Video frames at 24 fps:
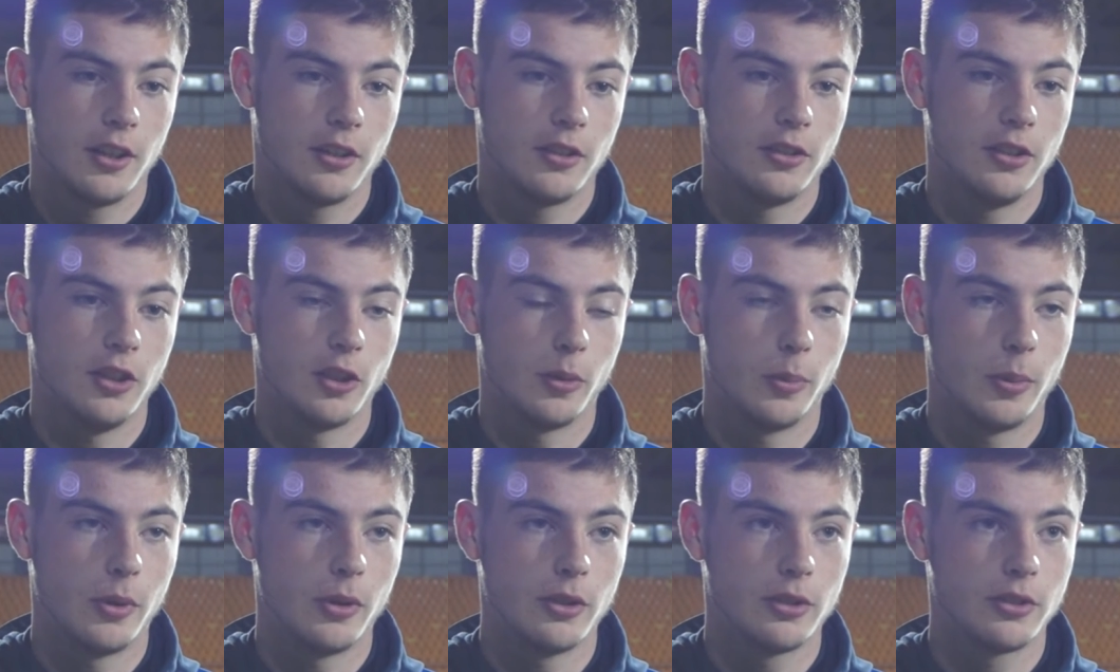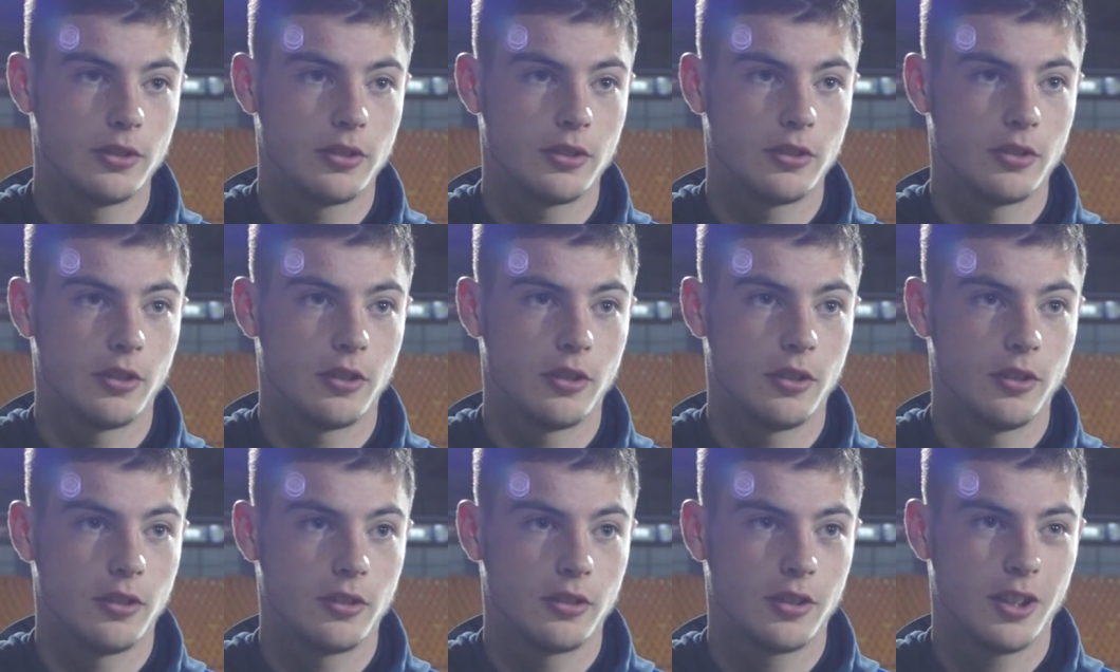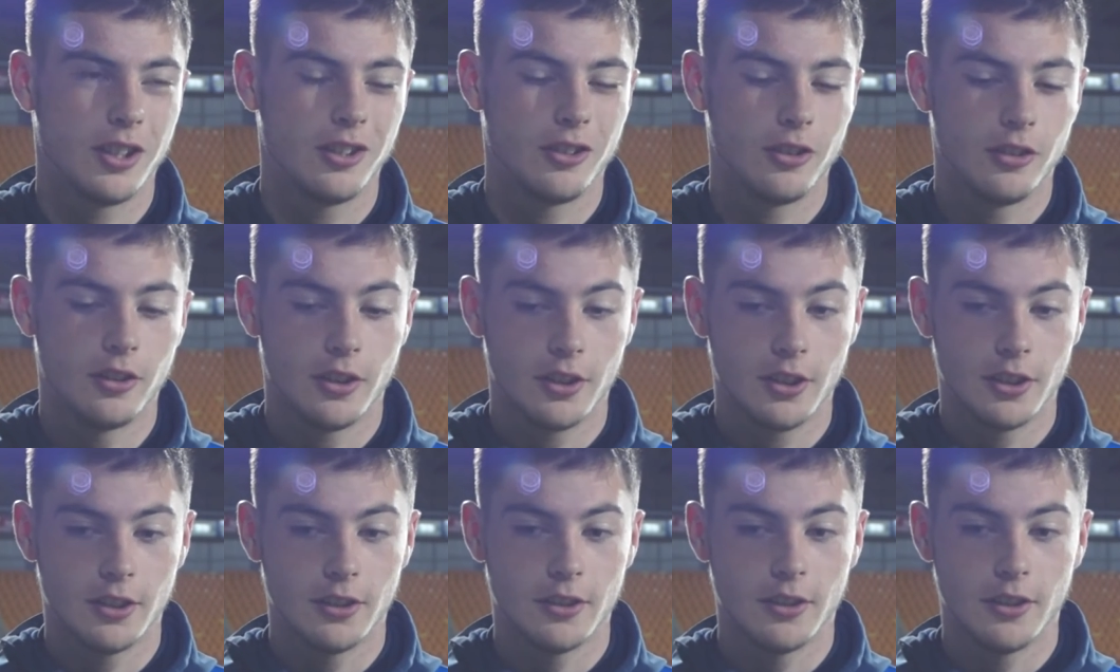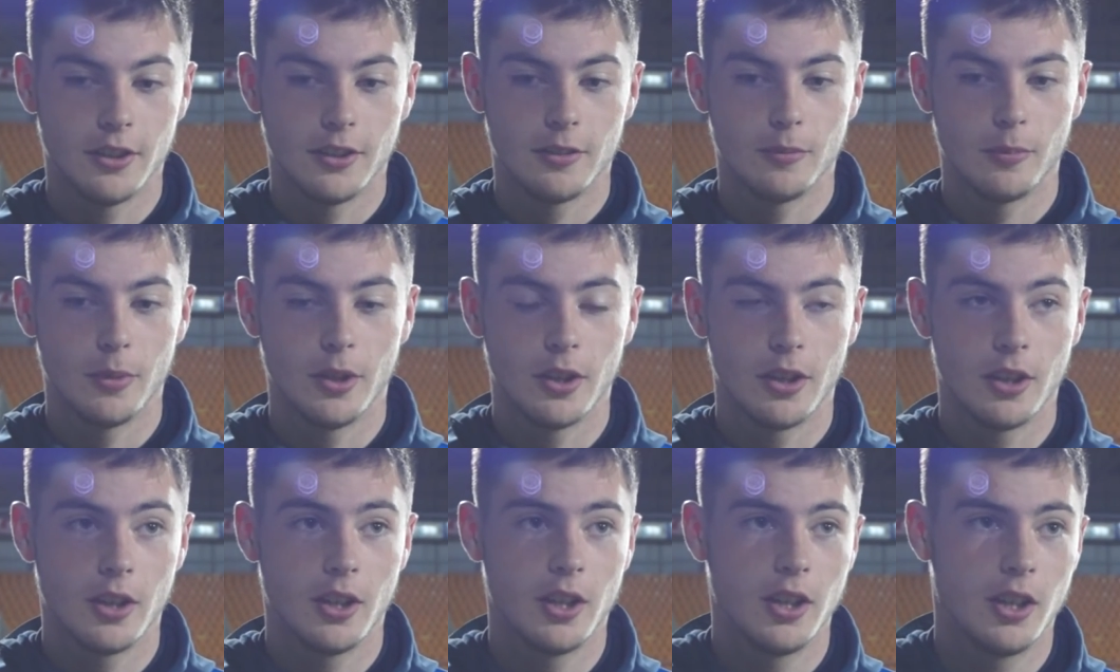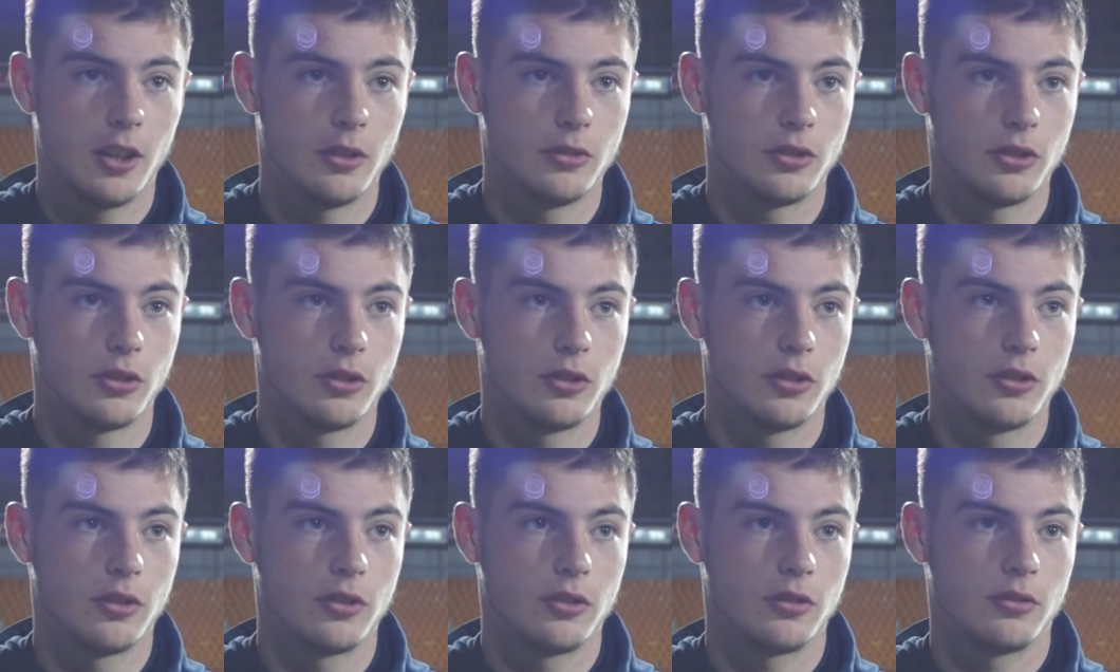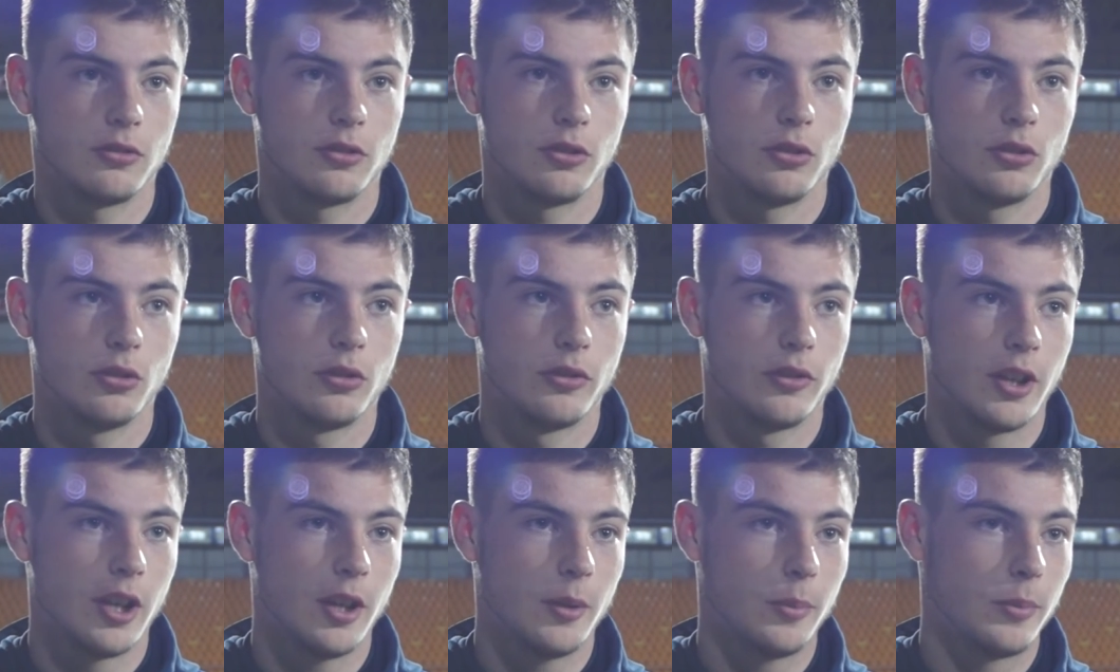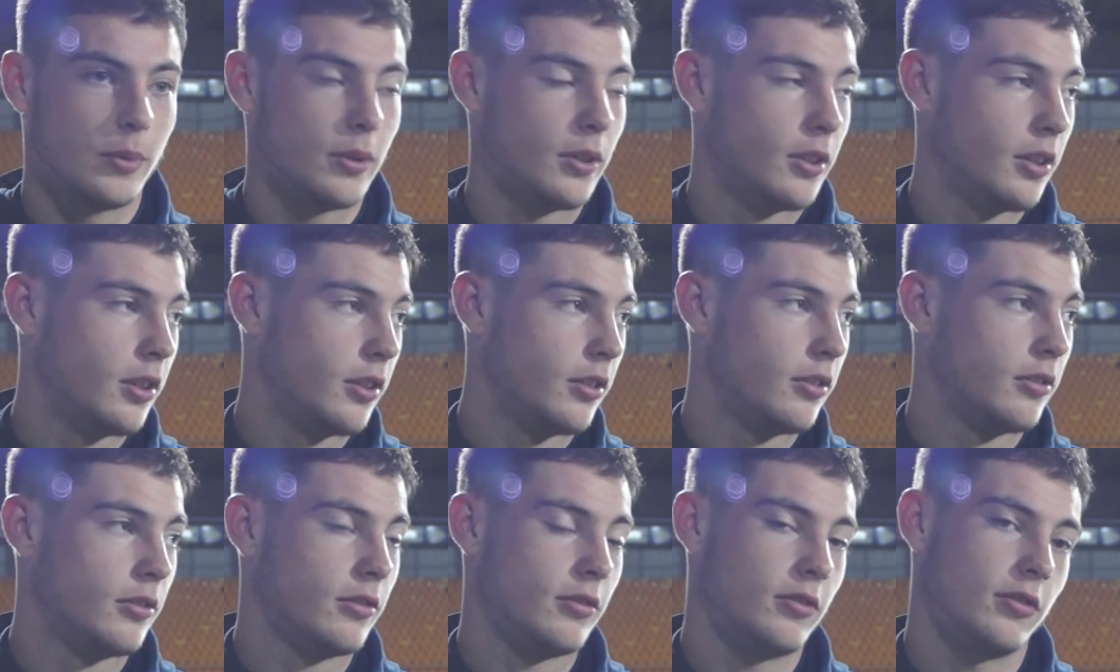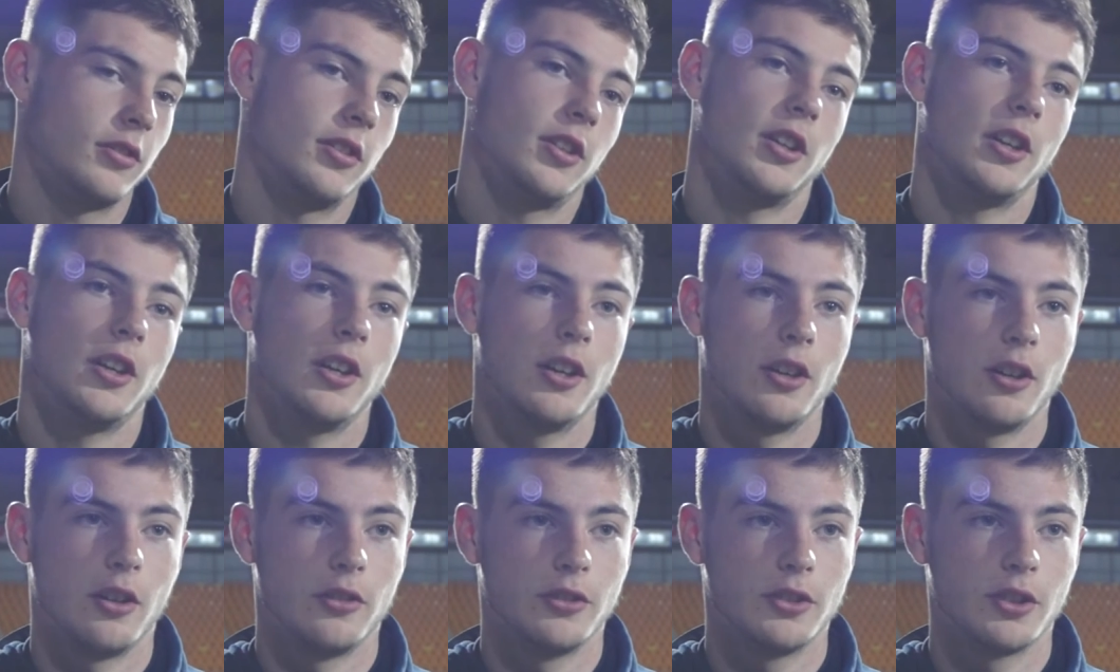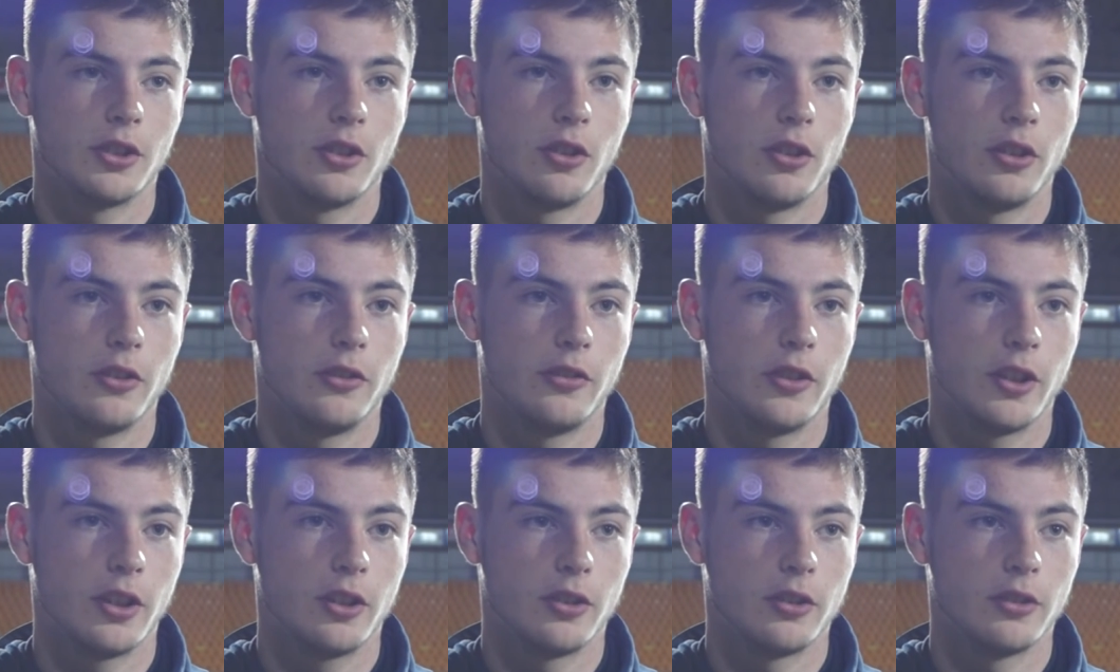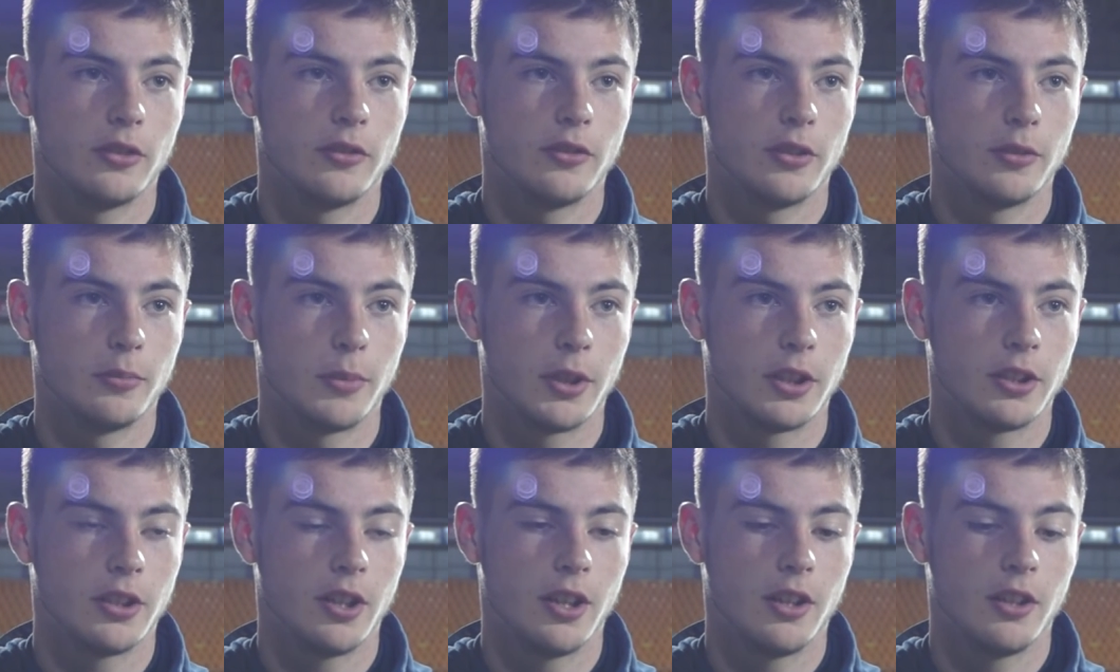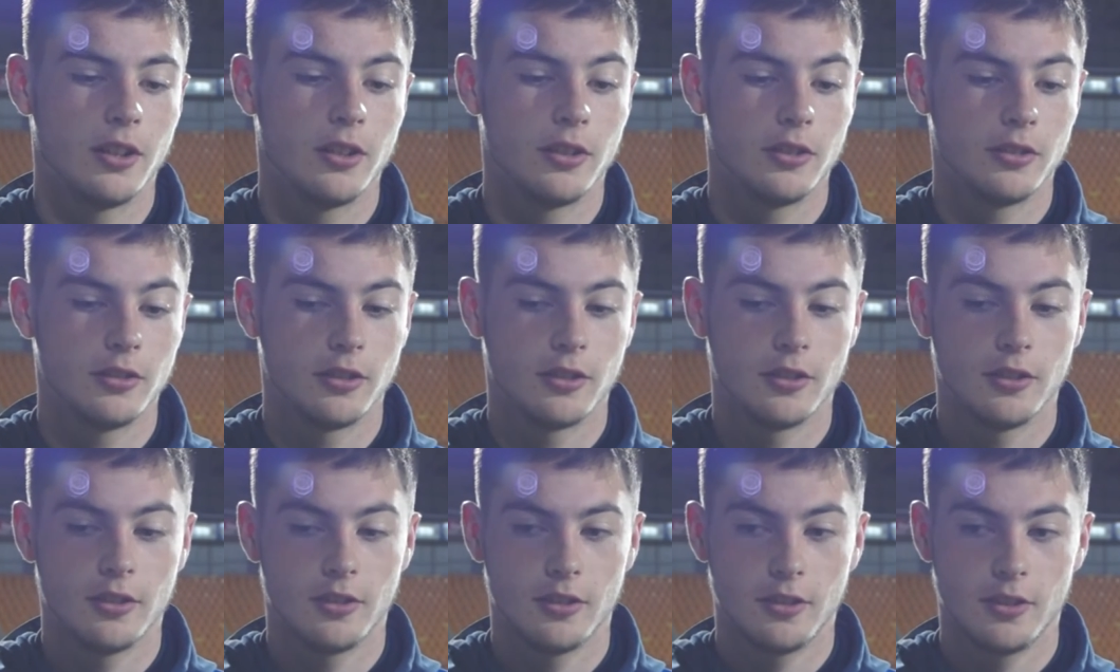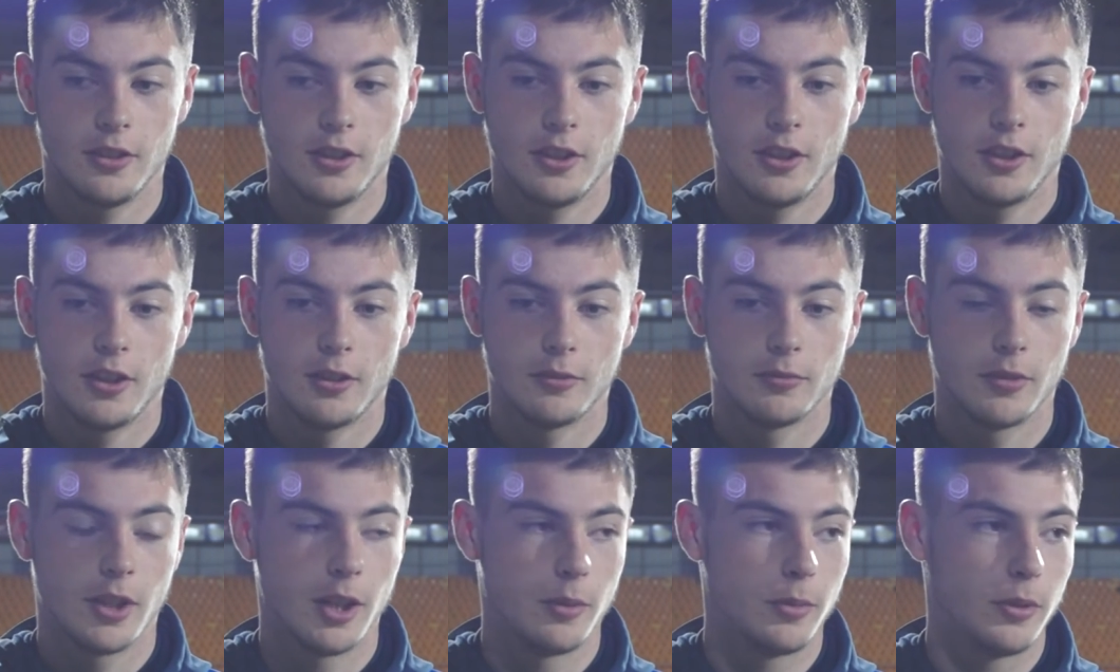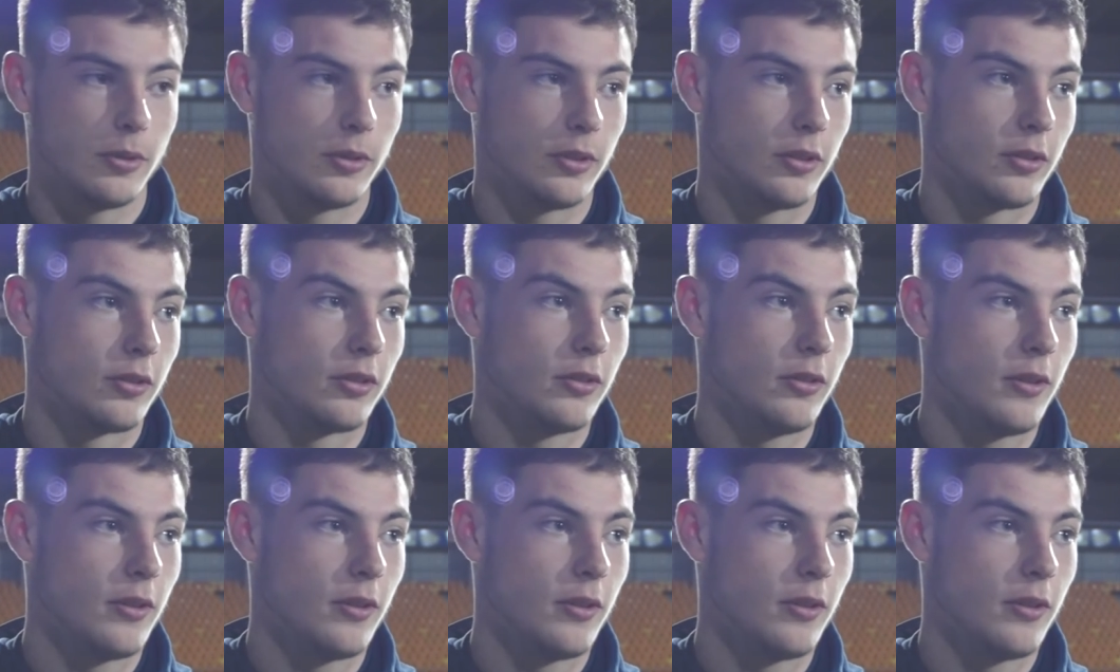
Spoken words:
near post, so kind of got lucky in the end, but it was a good overlap, and then obviously got the flick on from Big Denny, so I'm happy with the goal.